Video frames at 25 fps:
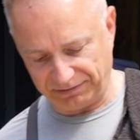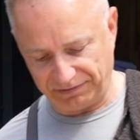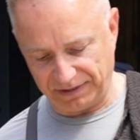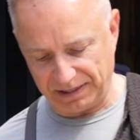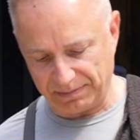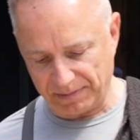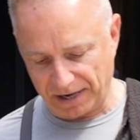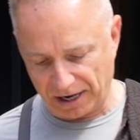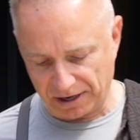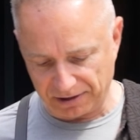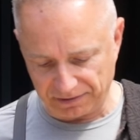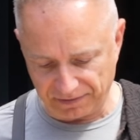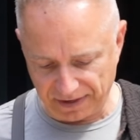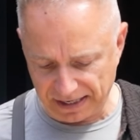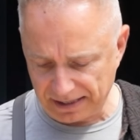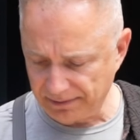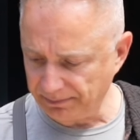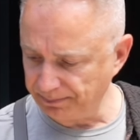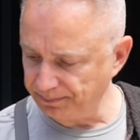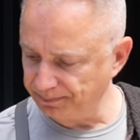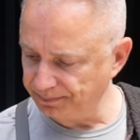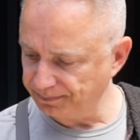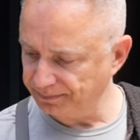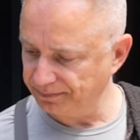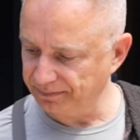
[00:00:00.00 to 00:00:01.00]
flip over.
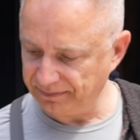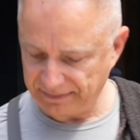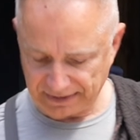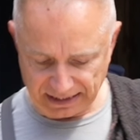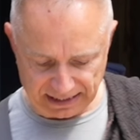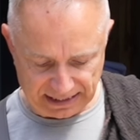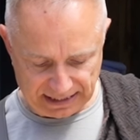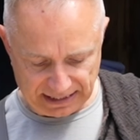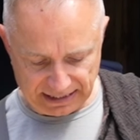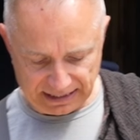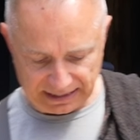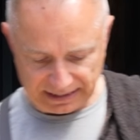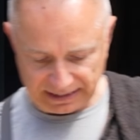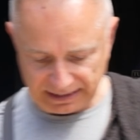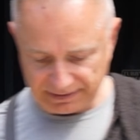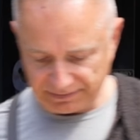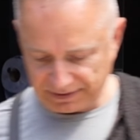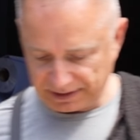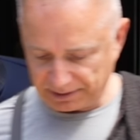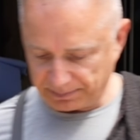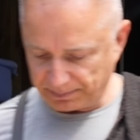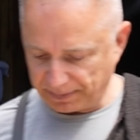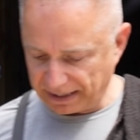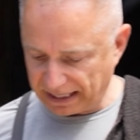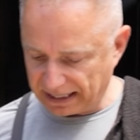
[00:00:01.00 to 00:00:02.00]
Give
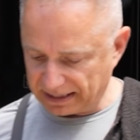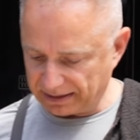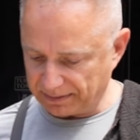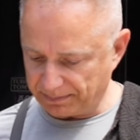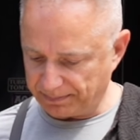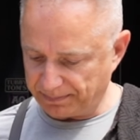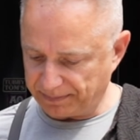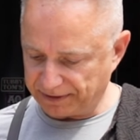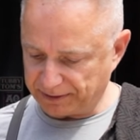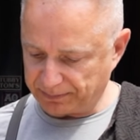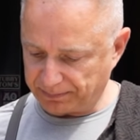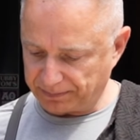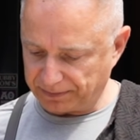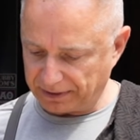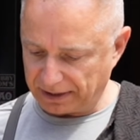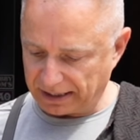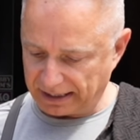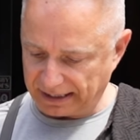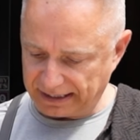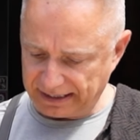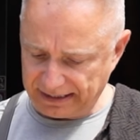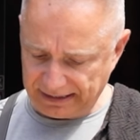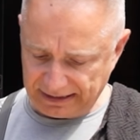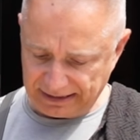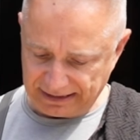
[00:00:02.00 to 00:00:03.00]
this back a
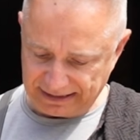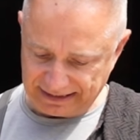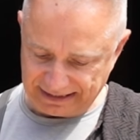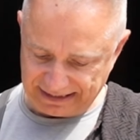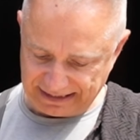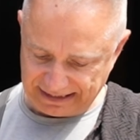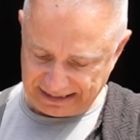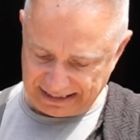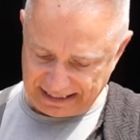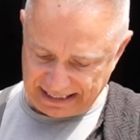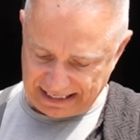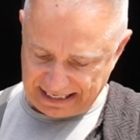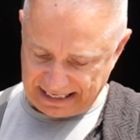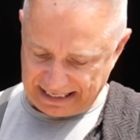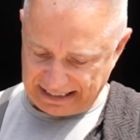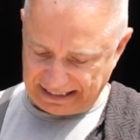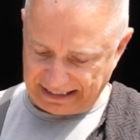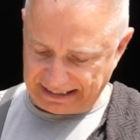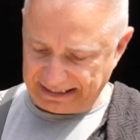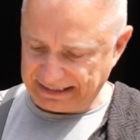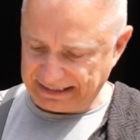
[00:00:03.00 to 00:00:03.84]
spray. And